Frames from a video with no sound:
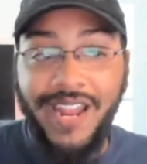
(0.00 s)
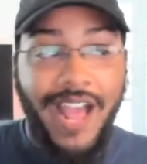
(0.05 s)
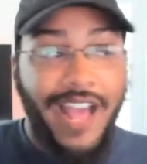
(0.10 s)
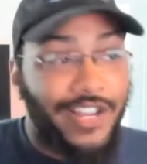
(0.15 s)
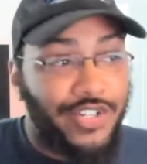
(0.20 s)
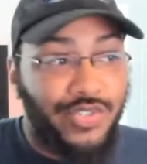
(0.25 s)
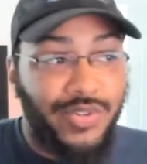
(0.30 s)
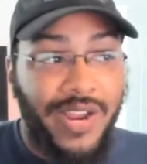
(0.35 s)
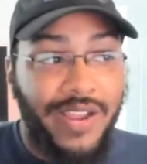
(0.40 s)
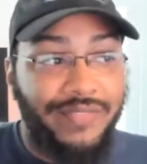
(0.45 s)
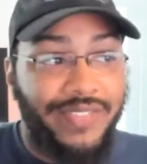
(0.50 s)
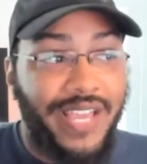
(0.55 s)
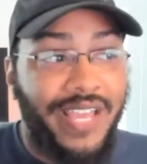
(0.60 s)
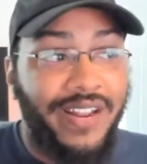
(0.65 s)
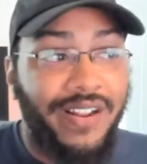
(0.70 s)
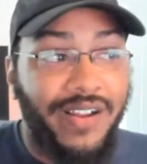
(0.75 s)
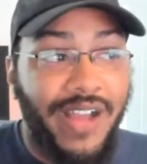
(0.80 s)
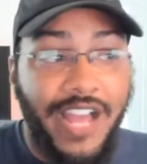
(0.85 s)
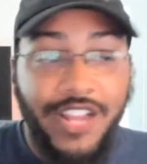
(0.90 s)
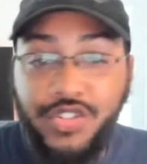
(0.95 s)
I'll drive
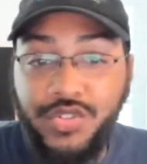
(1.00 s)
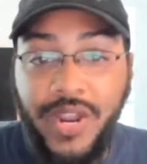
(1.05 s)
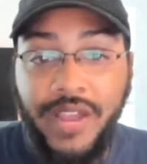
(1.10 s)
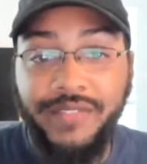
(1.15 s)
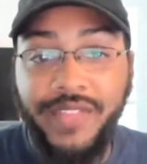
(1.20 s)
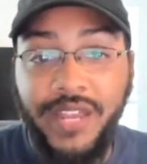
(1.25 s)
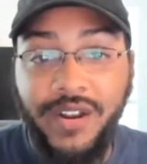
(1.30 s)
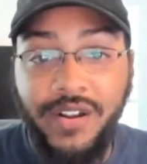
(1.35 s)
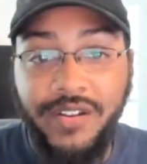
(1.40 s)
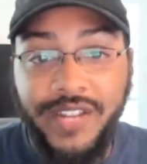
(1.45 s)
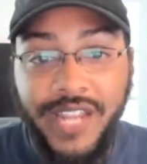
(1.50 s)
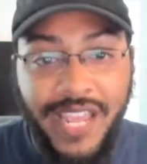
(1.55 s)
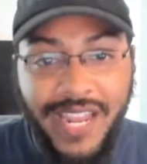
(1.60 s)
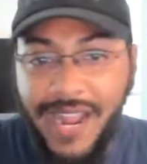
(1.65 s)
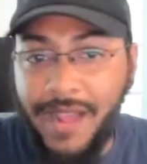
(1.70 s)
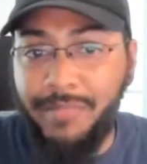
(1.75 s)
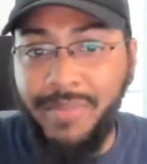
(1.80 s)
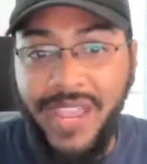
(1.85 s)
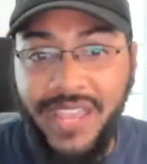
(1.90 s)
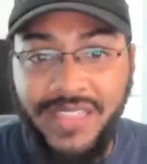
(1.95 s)
that all day, and
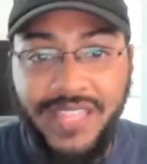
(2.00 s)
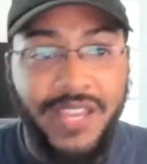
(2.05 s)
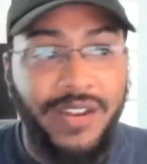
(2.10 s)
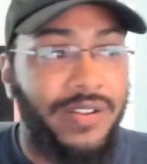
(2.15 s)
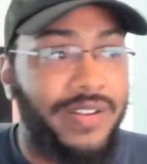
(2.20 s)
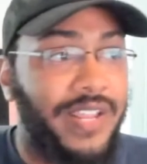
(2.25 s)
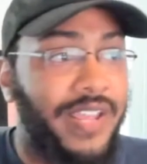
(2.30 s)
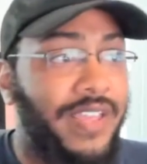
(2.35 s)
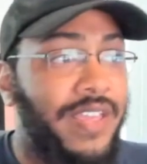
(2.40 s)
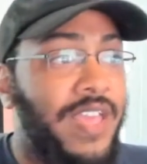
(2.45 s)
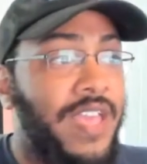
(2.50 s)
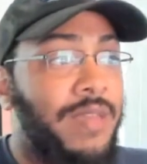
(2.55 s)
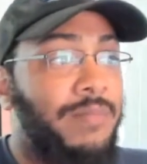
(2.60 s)
I'll pay that all day,